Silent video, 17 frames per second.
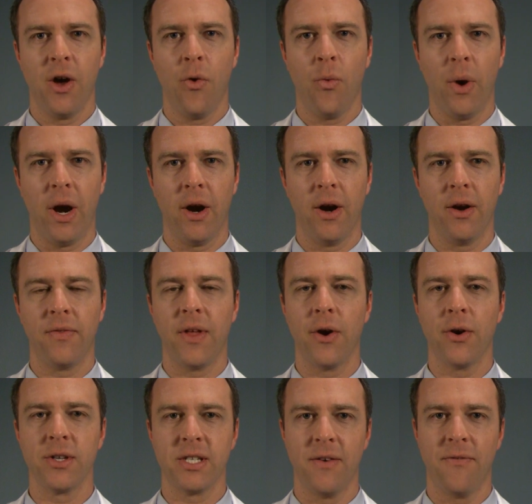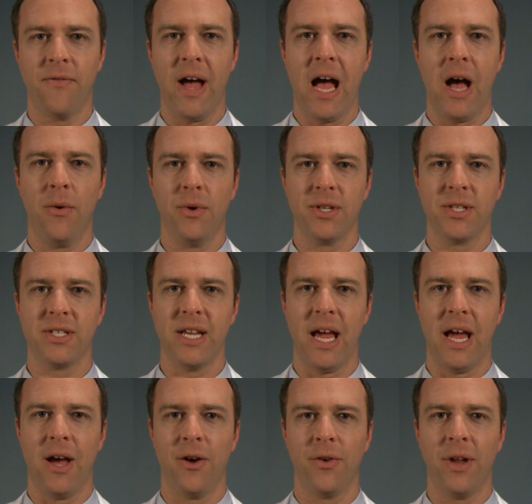where there is a vowel
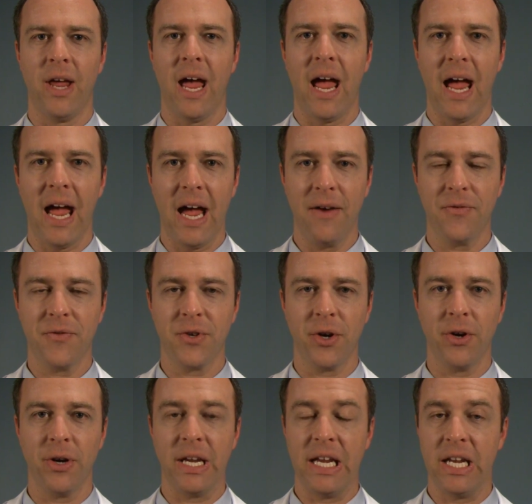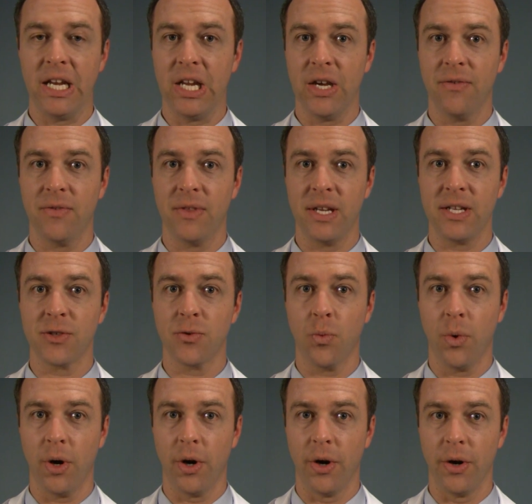sound after any of these
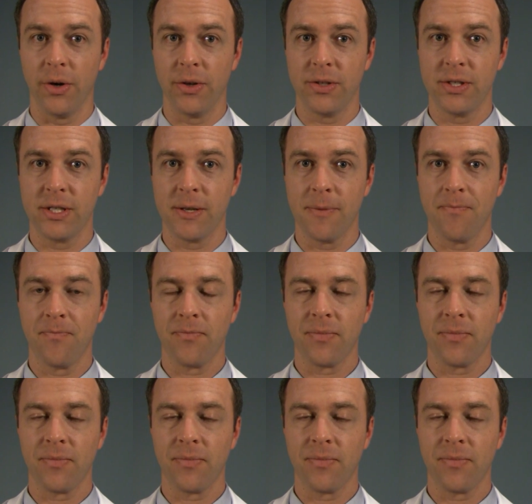words,